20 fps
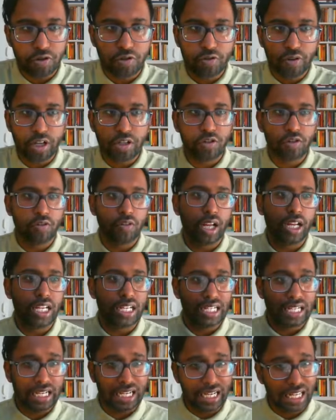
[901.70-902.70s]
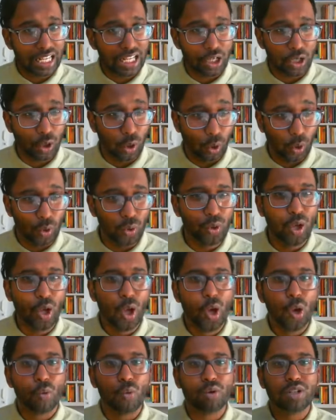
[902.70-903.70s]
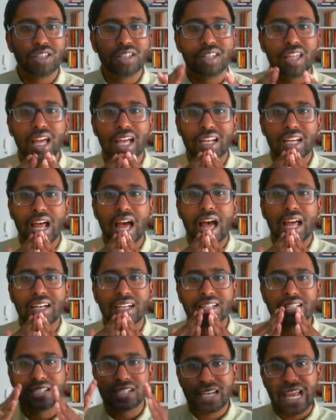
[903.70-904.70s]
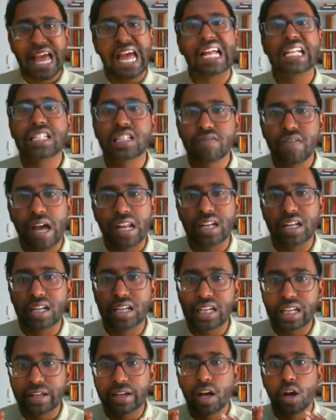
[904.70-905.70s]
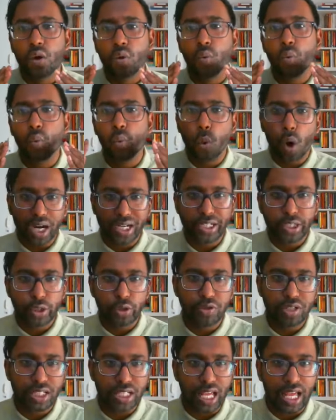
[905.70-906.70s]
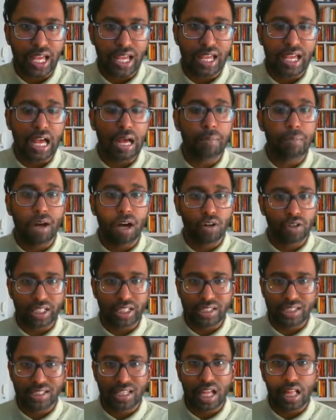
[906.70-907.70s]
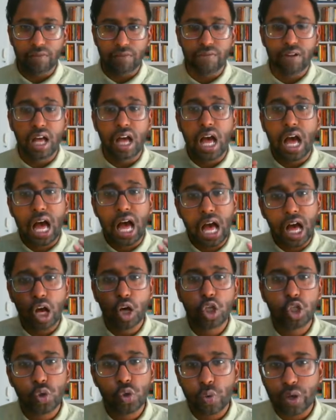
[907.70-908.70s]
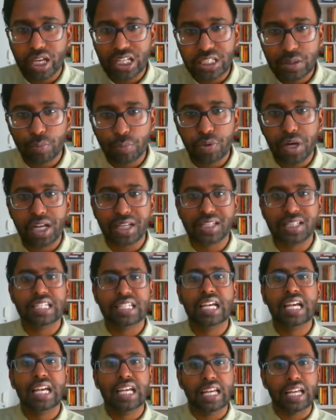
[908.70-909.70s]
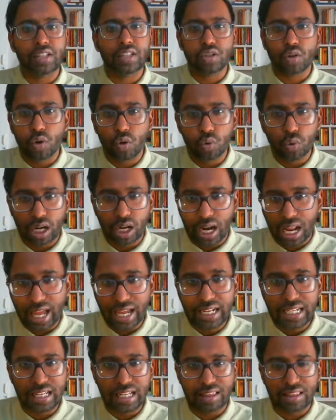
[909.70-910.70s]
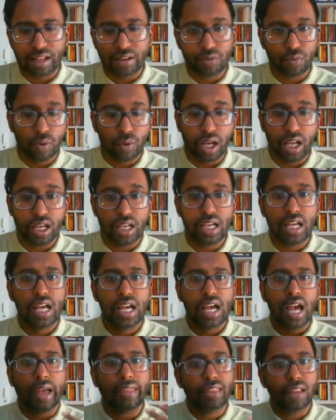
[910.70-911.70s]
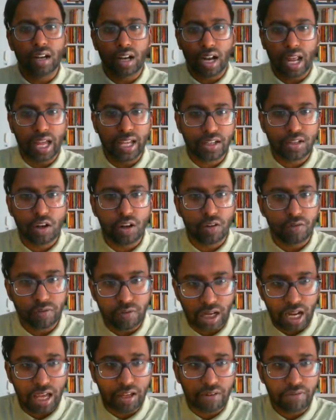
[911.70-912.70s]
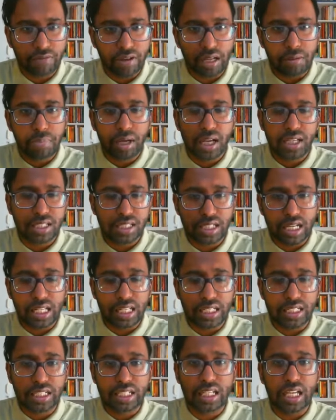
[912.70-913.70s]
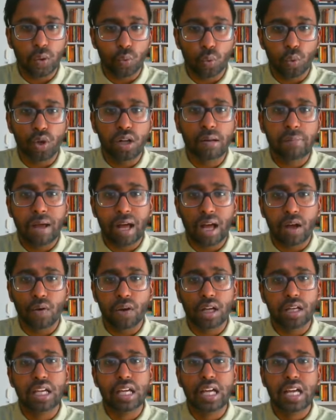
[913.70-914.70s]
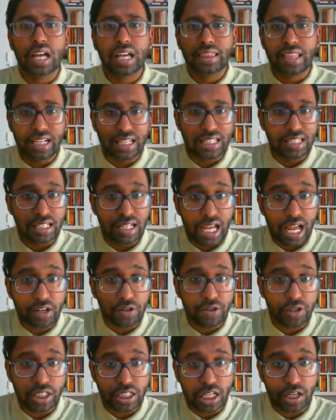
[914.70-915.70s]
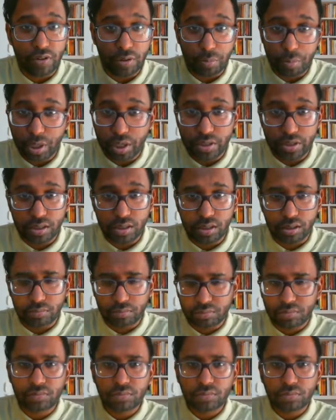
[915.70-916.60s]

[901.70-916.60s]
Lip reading: retrograde in Leo, which then understands finally what to say about itself, how to express its own light in that way, and the light of life and personality and willpower that is inherent in every person.